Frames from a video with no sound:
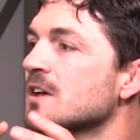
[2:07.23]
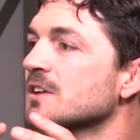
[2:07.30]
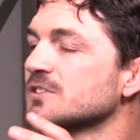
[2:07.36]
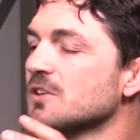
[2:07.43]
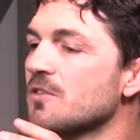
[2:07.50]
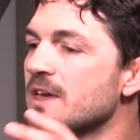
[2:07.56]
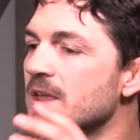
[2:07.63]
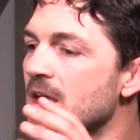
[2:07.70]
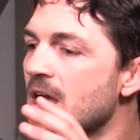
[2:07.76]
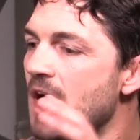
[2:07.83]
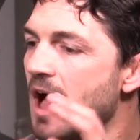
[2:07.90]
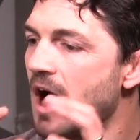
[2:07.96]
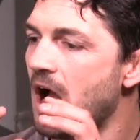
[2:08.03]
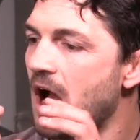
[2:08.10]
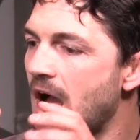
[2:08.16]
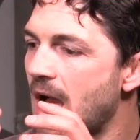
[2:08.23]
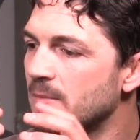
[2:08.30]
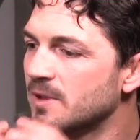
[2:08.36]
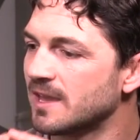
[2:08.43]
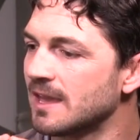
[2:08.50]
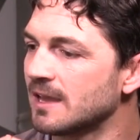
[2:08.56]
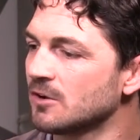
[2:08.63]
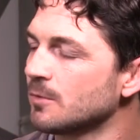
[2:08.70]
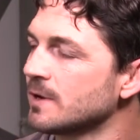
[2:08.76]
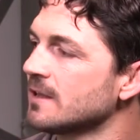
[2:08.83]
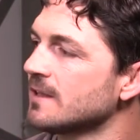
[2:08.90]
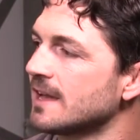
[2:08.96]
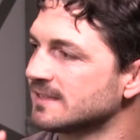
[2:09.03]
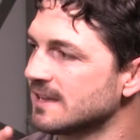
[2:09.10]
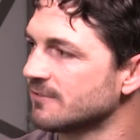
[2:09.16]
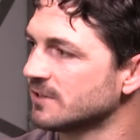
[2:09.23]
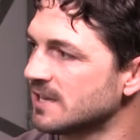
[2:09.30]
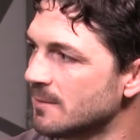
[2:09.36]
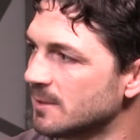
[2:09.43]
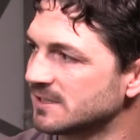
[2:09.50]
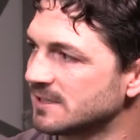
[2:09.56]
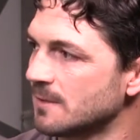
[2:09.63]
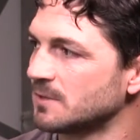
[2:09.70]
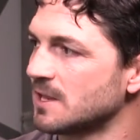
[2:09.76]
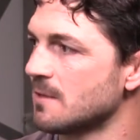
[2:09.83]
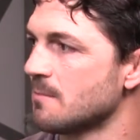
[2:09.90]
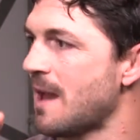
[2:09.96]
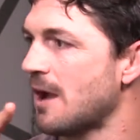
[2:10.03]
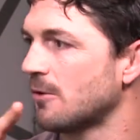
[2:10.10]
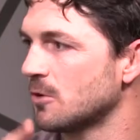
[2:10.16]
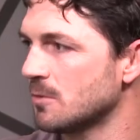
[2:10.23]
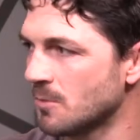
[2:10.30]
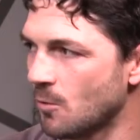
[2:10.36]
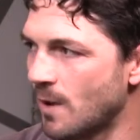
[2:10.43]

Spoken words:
so that I began to realize every time I stepped in the mat room,